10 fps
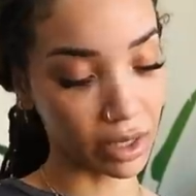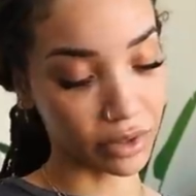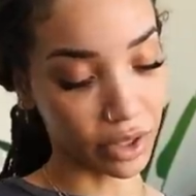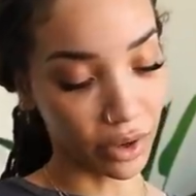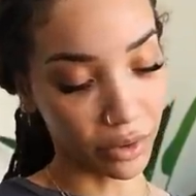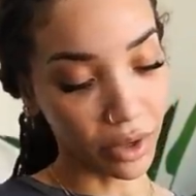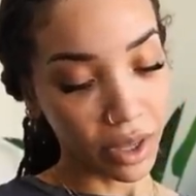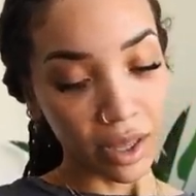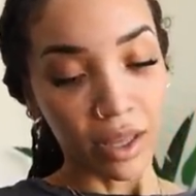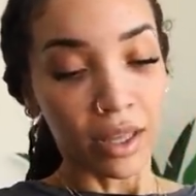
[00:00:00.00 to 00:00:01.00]
it so
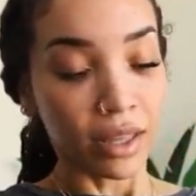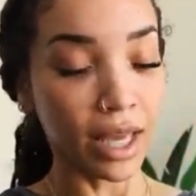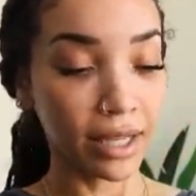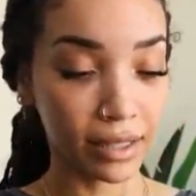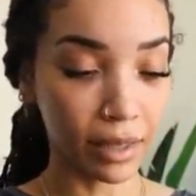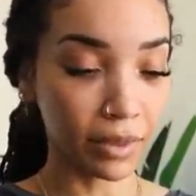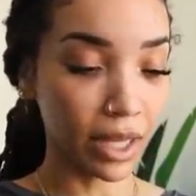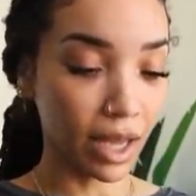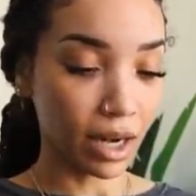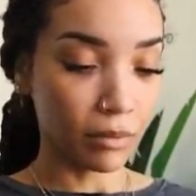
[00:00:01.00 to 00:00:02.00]
that's something
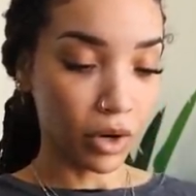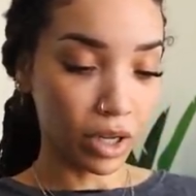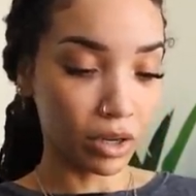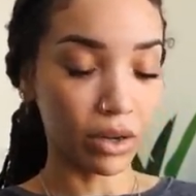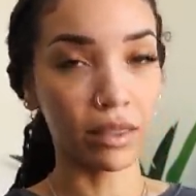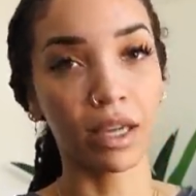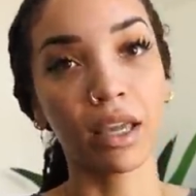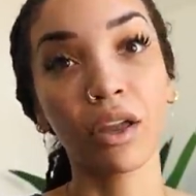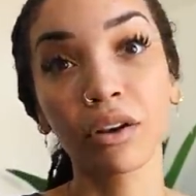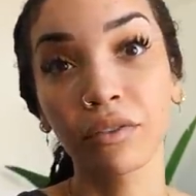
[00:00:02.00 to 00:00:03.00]
that I'm working on,
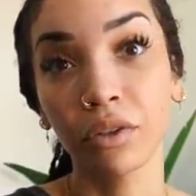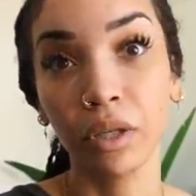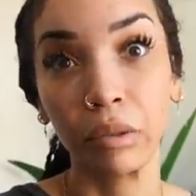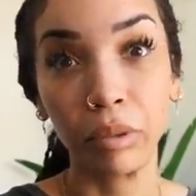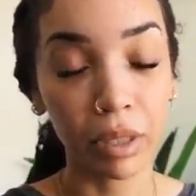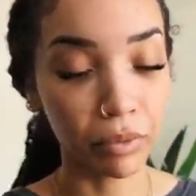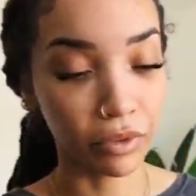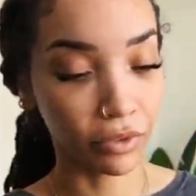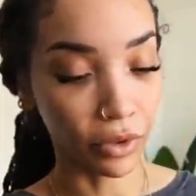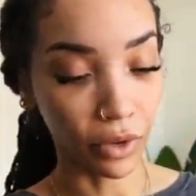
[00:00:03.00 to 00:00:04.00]
like interviewing people
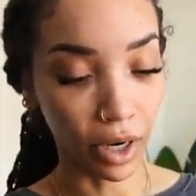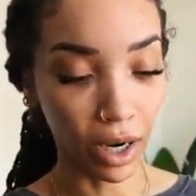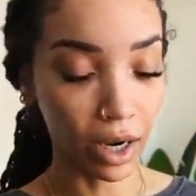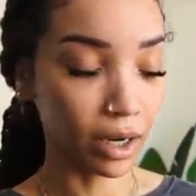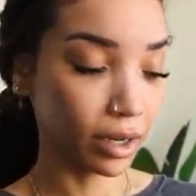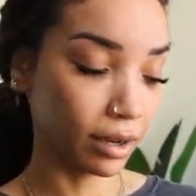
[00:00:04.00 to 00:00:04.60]
for.